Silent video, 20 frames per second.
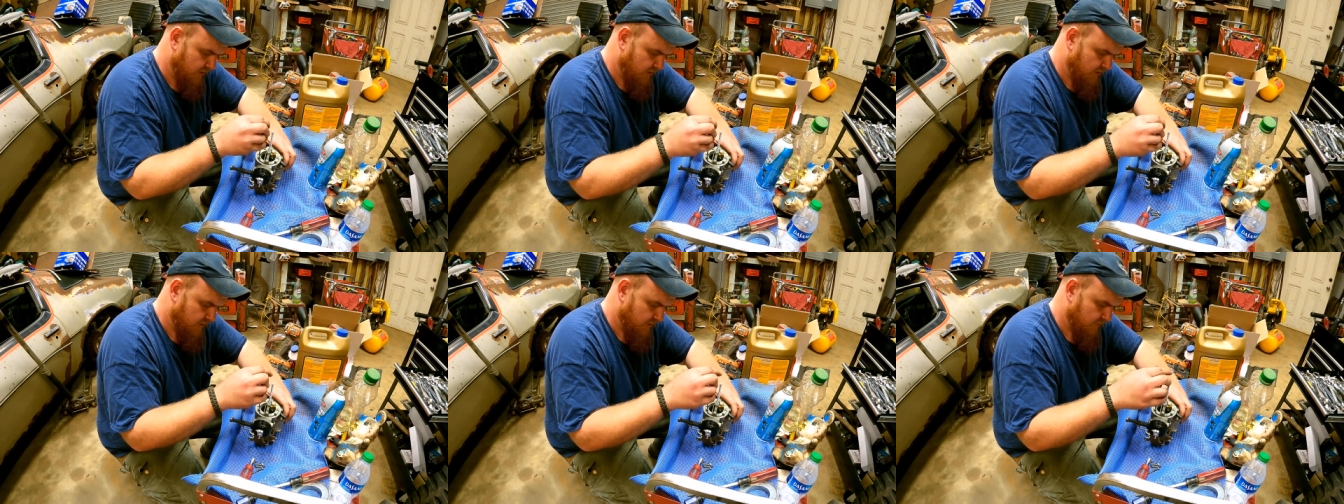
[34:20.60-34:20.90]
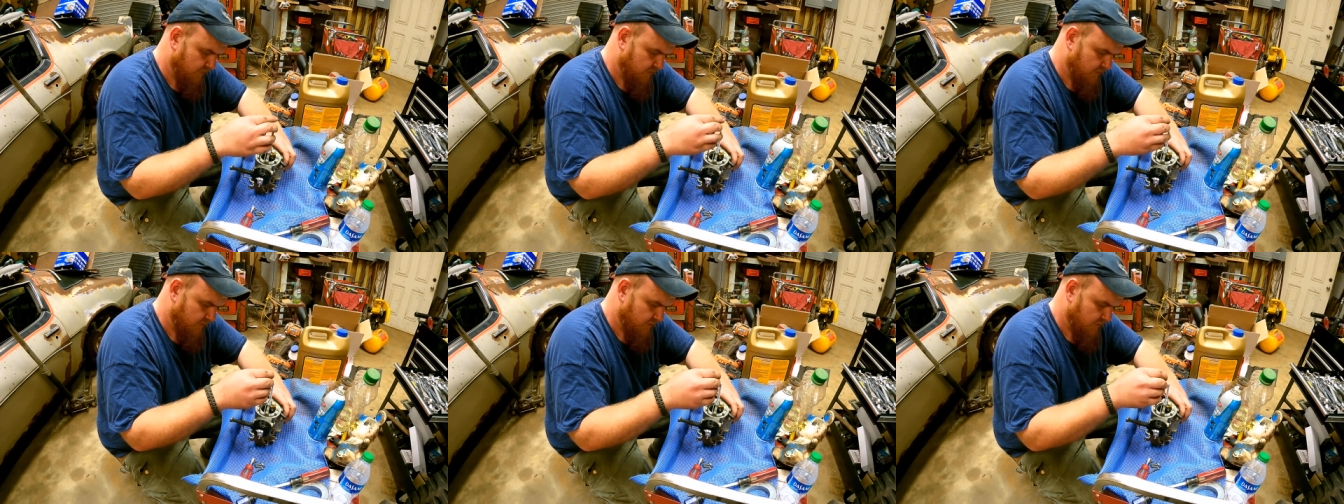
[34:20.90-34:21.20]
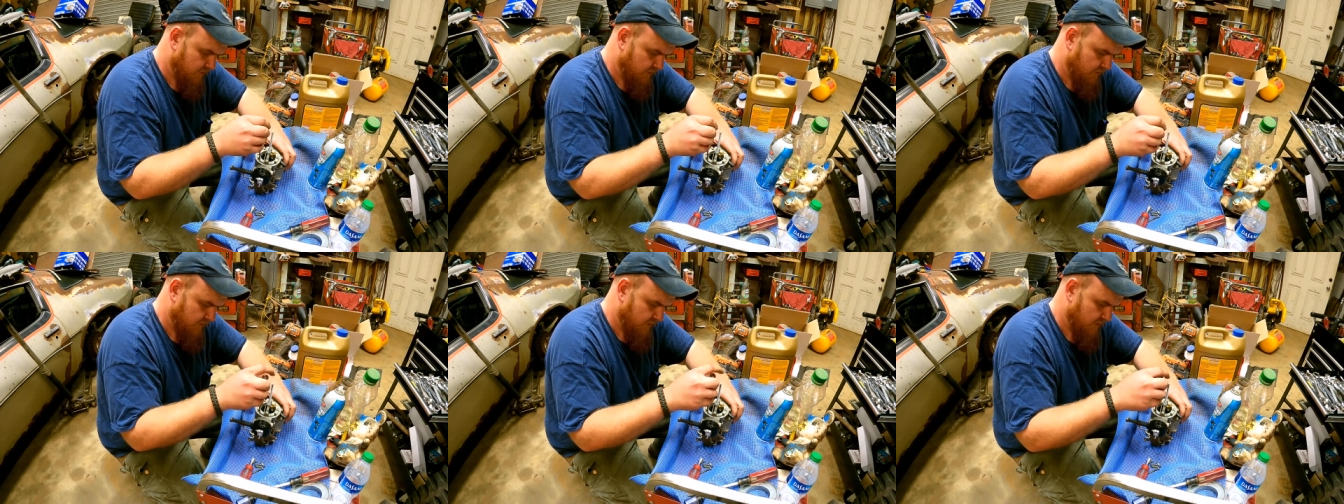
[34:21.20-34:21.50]
there that was
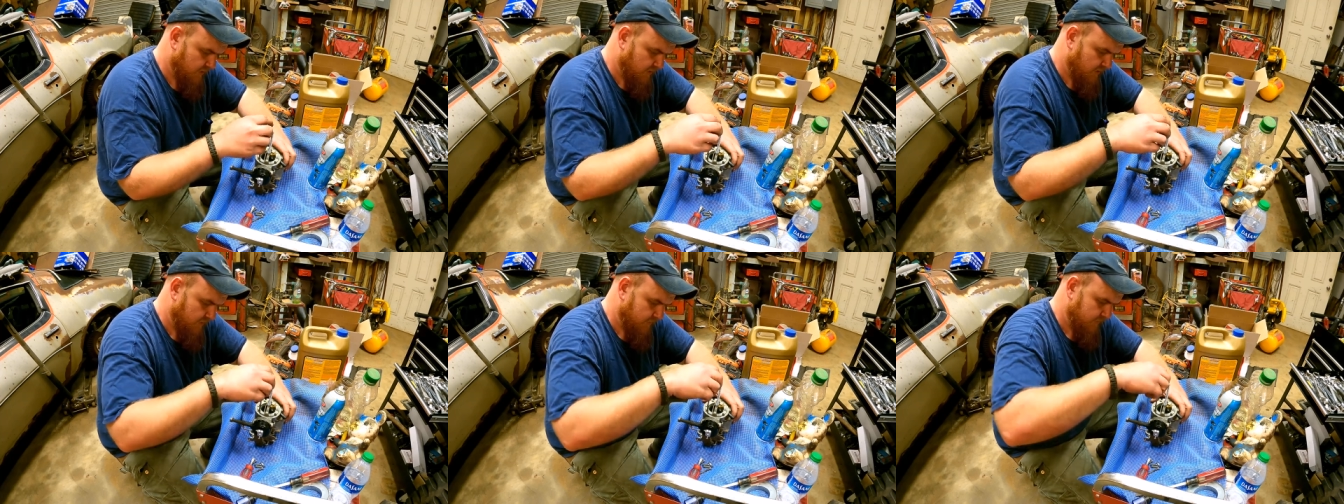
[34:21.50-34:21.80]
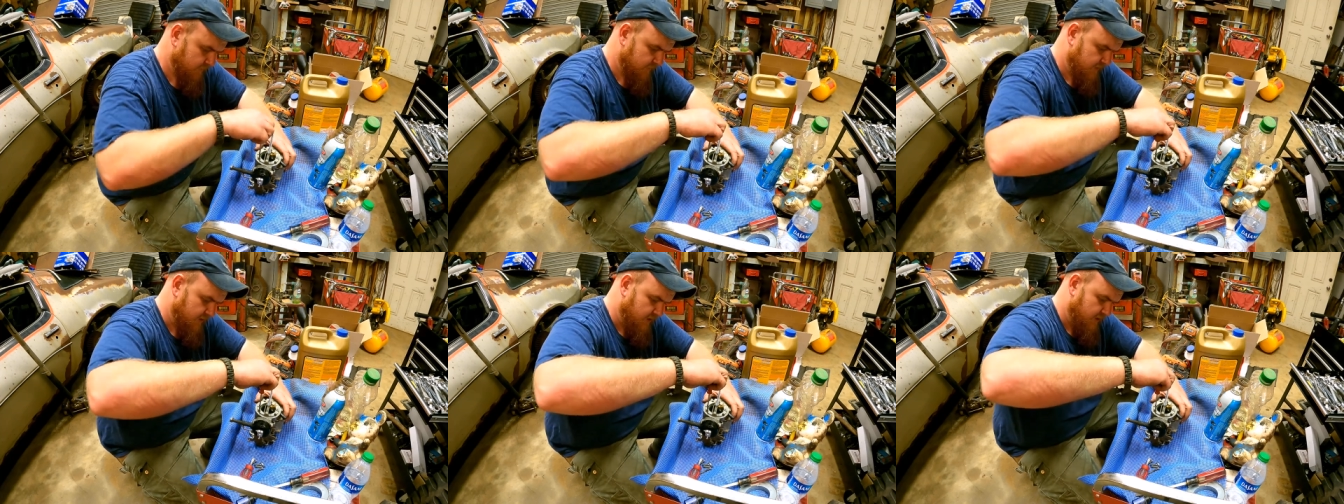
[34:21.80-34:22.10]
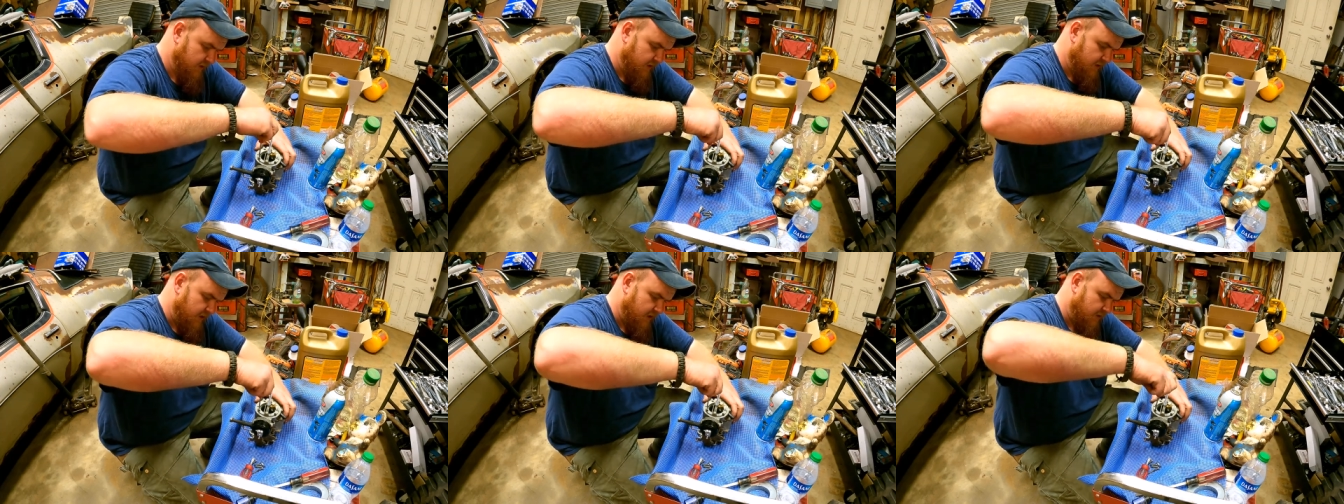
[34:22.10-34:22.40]
clogged up,
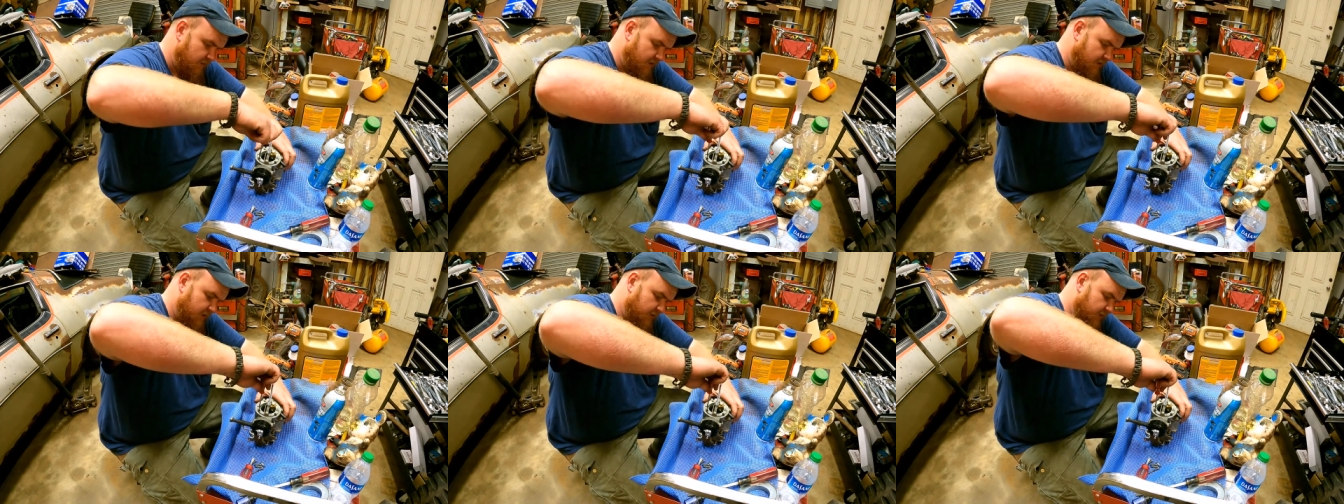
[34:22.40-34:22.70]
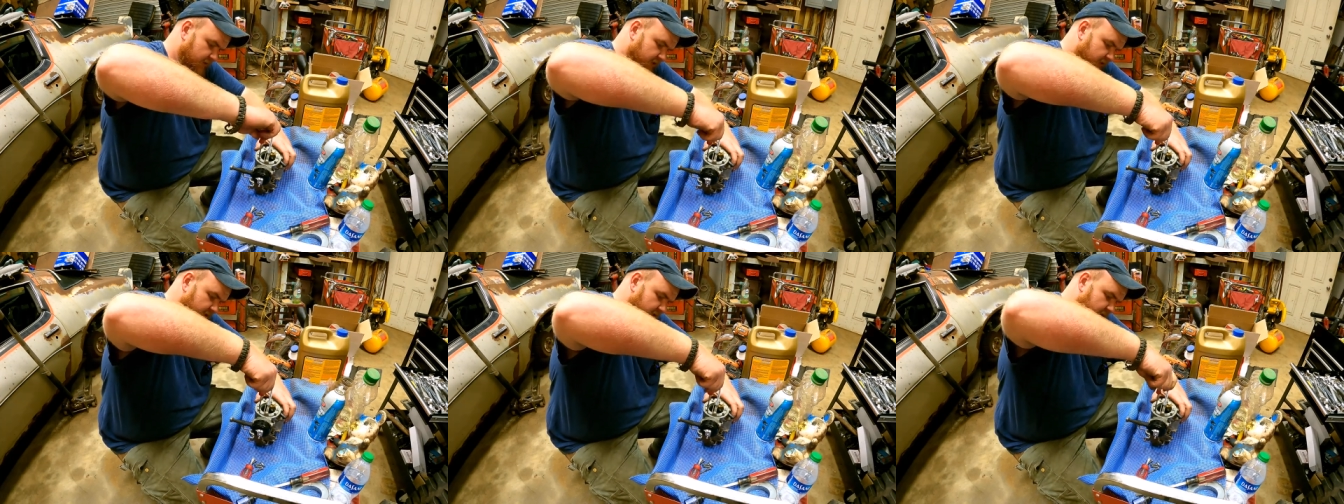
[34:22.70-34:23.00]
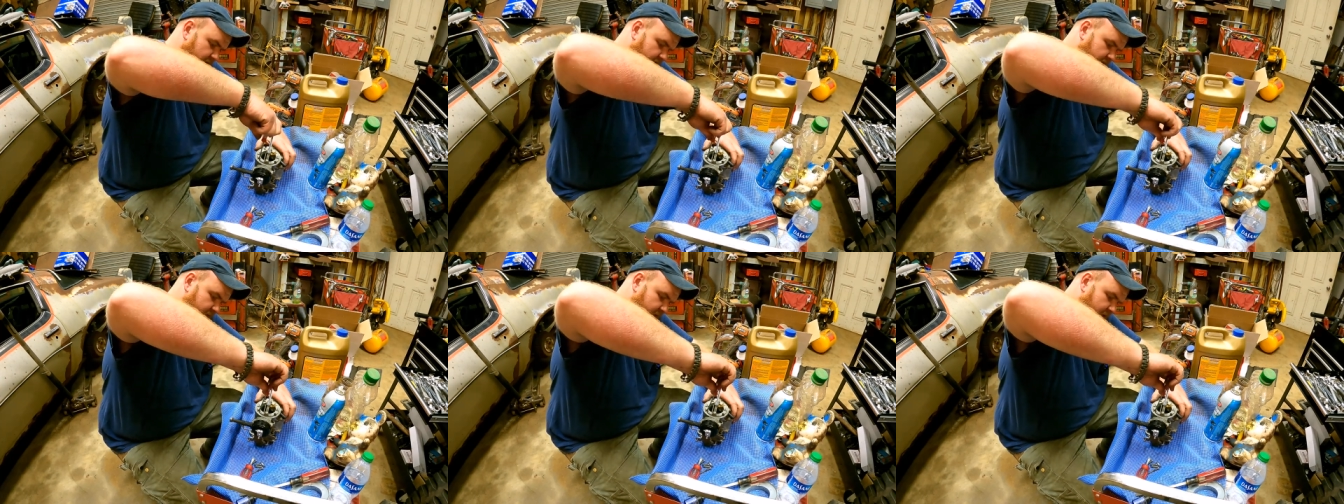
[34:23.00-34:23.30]
and then now everything's